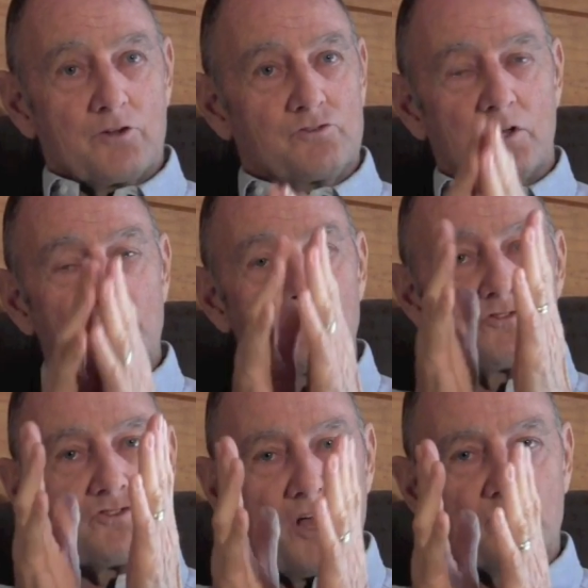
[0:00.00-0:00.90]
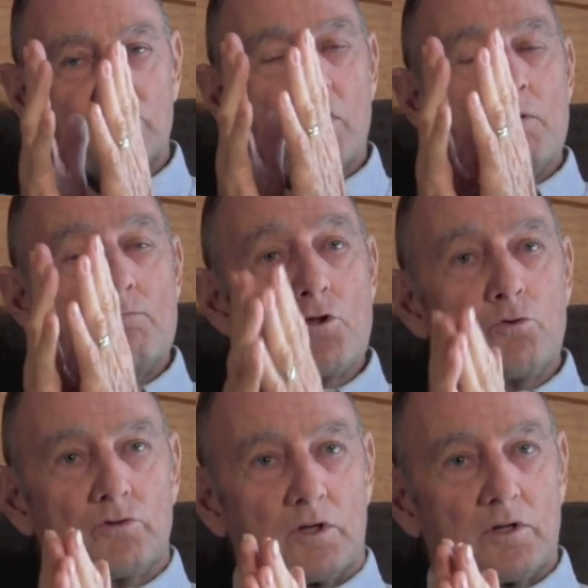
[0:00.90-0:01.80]
Until there's just
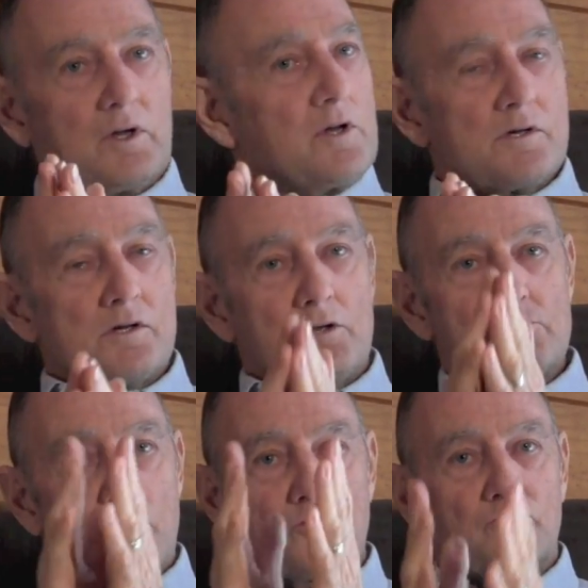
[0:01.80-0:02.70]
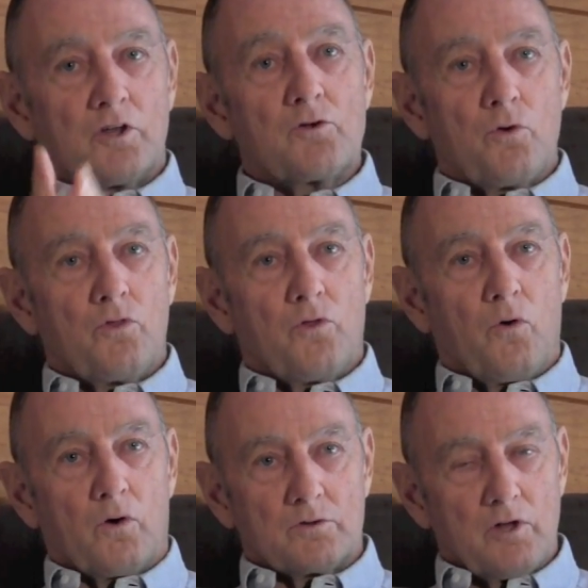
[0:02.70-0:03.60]
music and not a single
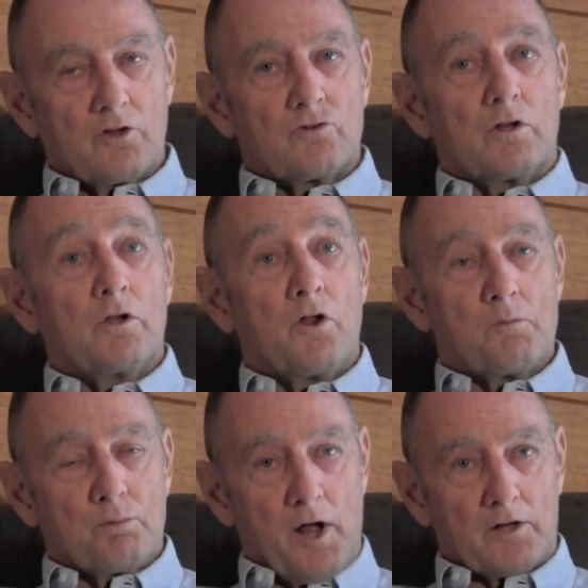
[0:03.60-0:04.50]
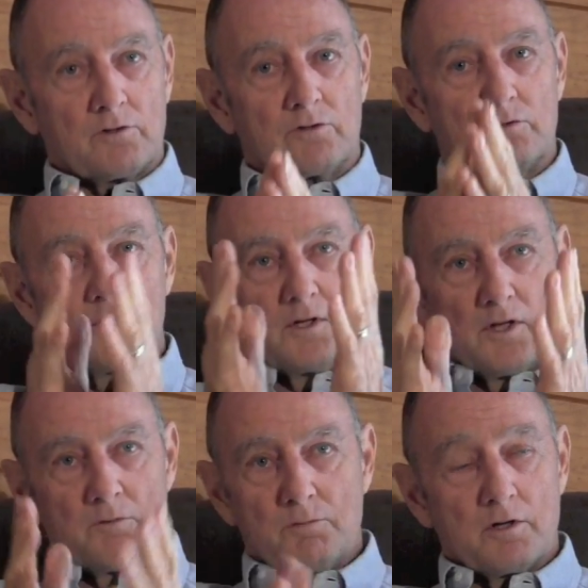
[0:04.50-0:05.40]
thought. It takes a lot of practice,
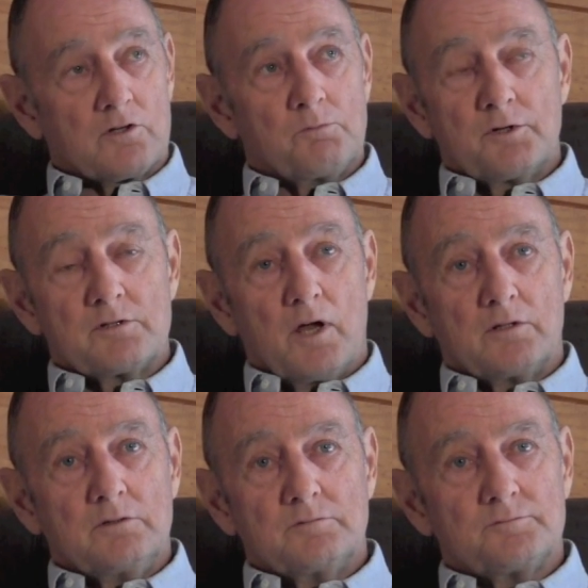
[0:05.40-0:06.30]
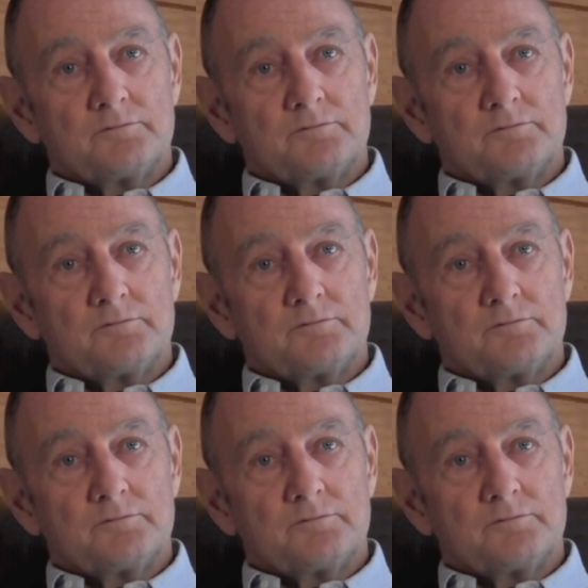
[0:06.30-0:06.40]
but it can be done.